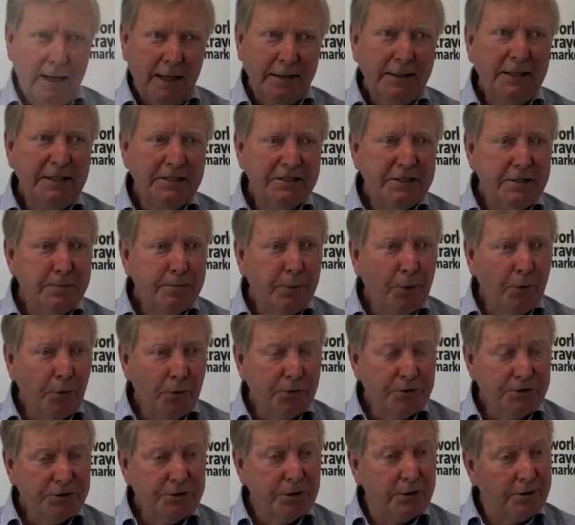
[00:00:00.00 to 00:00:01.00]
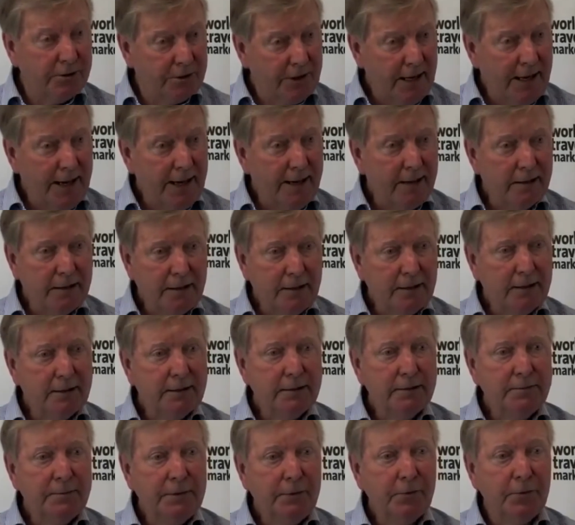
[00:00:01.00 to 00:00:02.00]
I think it's important to look ahead.
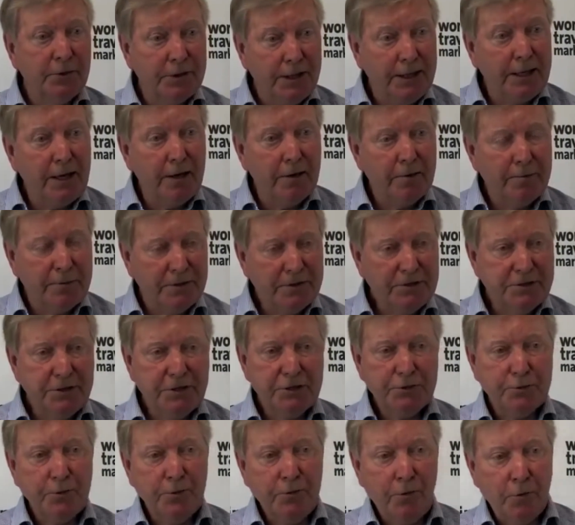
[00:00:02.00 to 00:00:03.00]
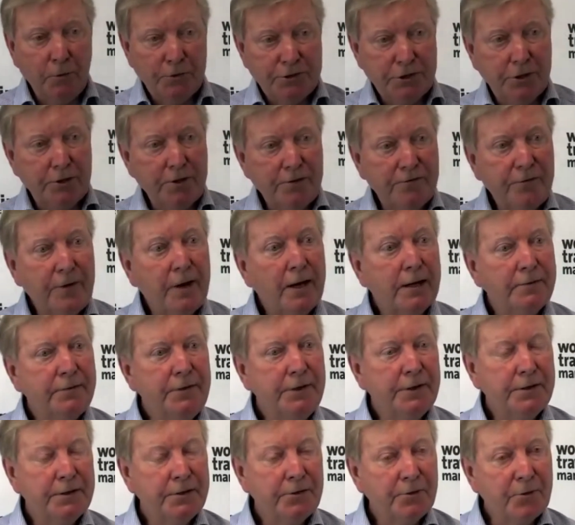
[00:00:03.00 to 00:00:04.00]
Within our business, we've always got a
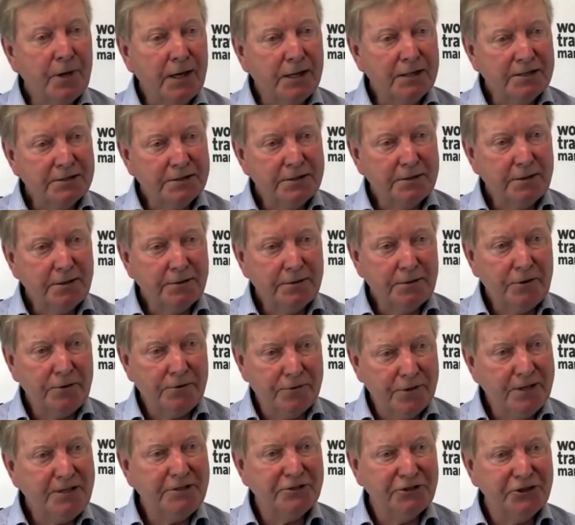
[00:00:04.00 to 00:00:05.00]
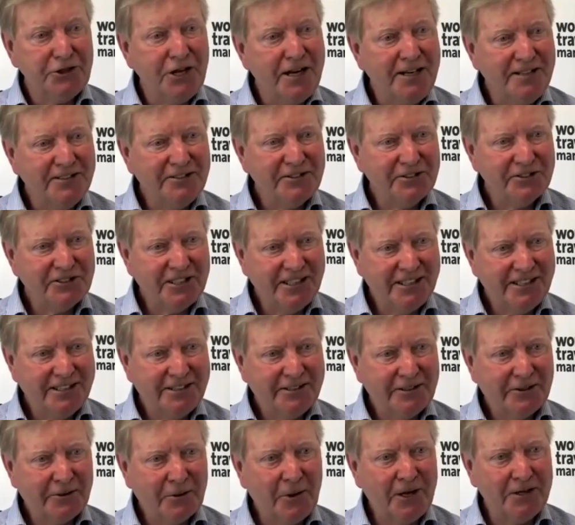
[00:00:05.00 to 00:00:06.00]
5-year horizon, although things change
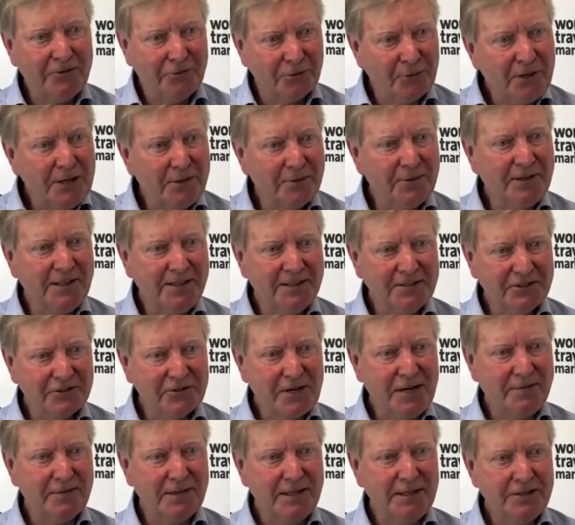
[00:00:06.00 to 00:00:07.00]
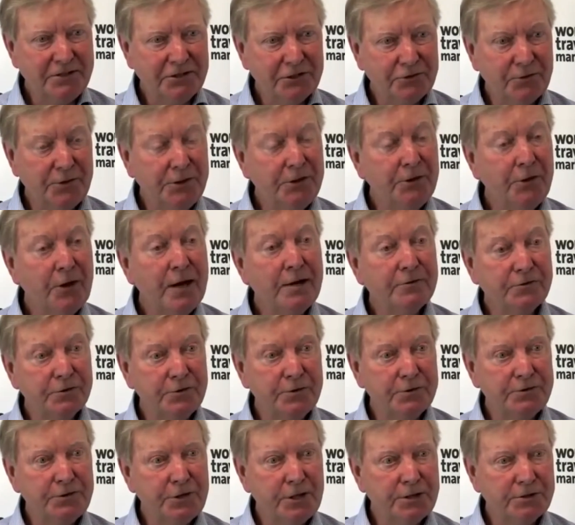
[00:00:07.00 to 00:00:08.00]
quite frequently in the travel industry, and you have
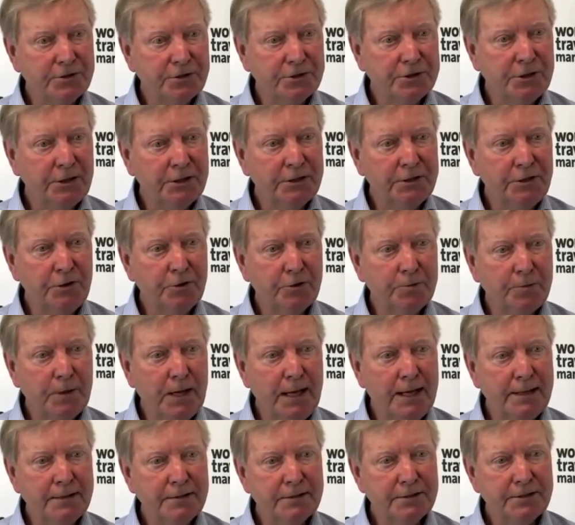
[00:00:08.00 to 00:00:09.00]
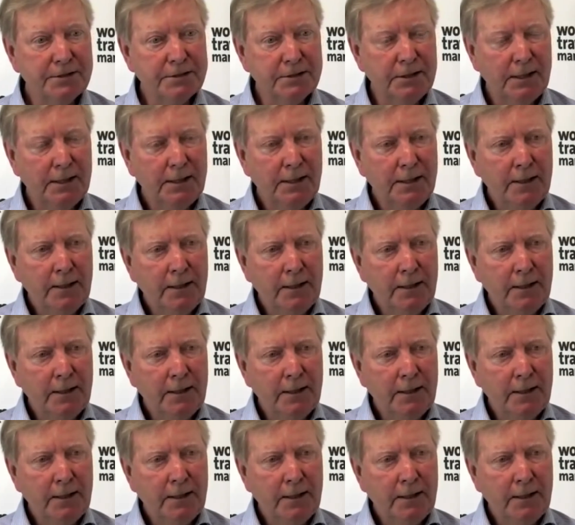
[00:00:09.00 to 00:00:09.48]
to adjust your plans.